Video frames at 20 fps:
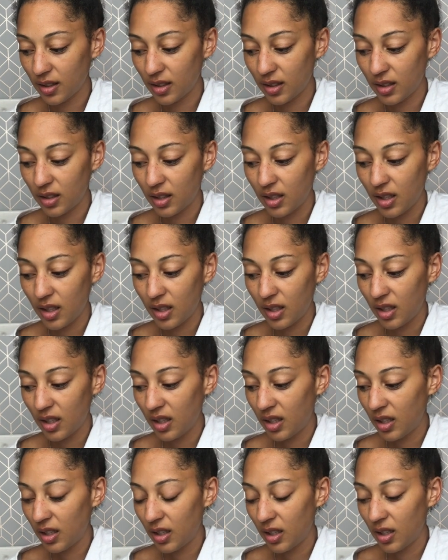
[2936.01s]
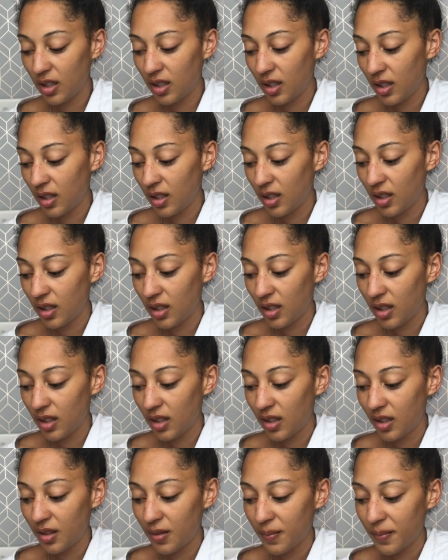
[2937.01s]

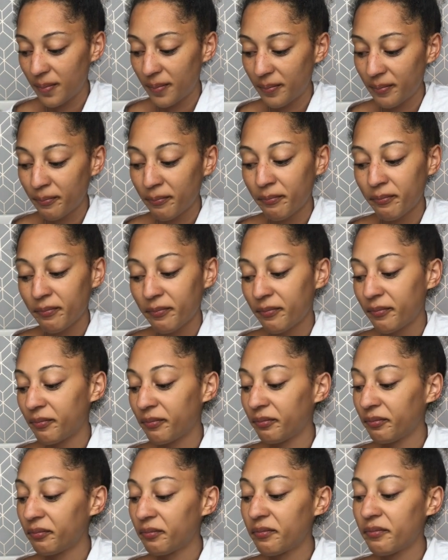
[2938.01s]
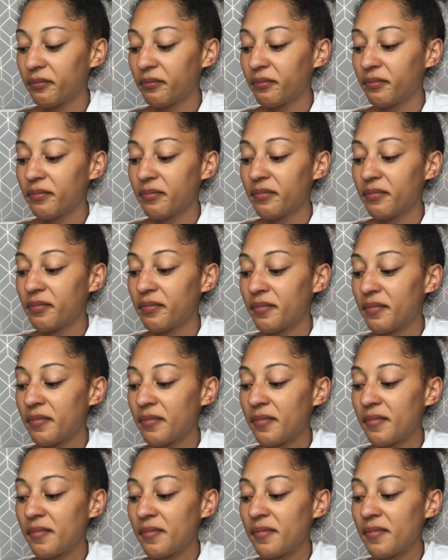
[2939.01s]

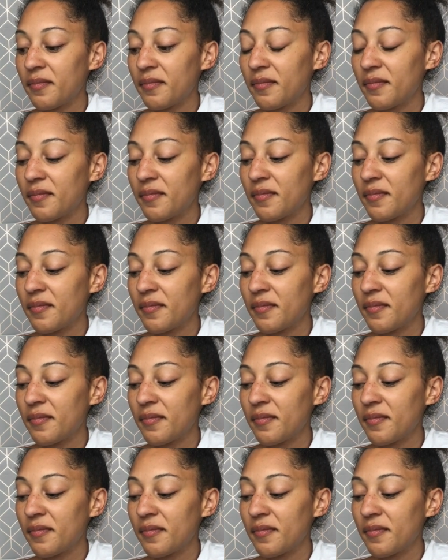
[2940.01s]
Nothing is said.